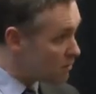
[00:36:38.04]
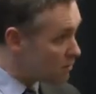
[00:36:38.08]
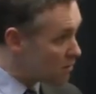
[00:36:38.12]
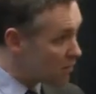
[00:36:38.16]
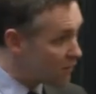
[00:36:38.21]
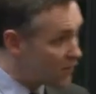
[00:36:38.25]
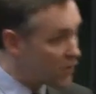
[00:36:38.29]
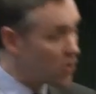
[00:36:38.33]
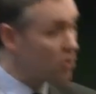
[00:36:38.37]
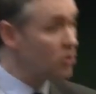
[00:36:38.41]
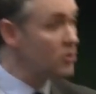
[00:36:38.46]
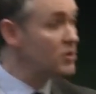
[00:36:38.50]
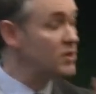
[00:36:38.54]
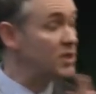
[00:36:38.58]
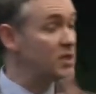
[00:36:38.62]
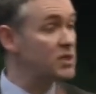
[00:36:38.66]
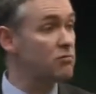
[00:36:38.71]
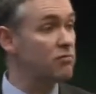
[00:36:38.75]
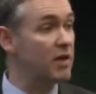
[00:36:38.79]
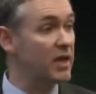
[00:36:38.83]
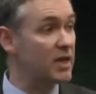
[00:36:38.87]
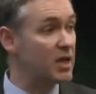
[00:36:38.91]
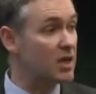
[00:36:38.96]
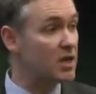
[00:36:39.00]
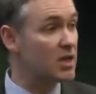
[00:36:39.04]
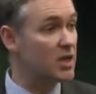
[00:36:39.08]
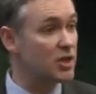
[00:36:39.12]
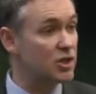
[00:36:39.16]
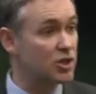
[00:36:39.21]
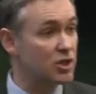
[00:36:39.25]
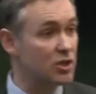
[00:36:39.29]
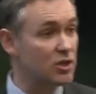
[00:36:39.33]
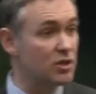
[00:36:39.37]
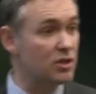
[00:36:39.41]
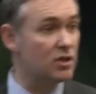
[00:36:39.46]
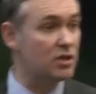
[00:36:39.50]
Of course, there's a
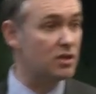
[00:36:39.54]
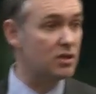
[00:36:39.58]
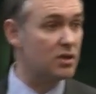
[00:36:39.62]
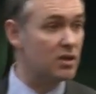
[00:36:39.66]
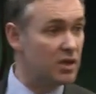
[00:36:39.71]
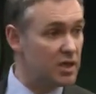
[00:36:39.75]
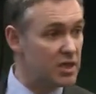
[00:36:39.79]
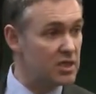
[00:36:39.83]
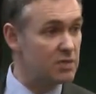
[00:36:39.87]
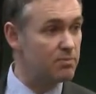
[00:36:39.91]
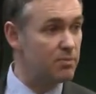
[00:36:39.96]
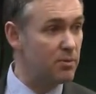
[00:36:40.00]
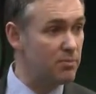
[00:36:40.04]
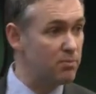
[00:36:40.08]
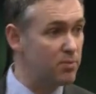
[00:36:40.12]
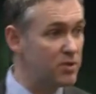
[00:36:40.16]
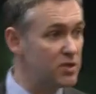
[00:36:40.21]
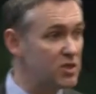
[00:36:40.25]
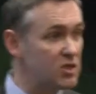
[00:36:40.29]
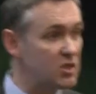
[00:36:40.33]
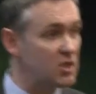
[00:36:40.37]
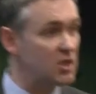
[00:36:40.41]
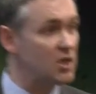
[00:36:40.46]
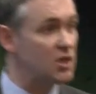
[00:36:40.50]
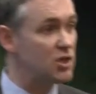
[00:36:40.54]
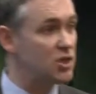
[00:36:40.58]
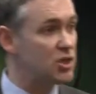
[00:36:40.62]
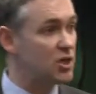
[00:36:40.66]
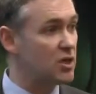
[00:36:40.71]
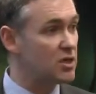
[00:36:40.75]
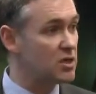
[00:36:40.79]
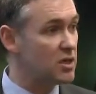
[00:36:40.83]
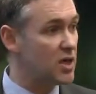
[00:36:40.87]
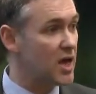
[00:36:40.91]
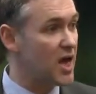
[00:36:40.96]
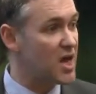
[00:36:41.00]
recognition that the Lisbon procedure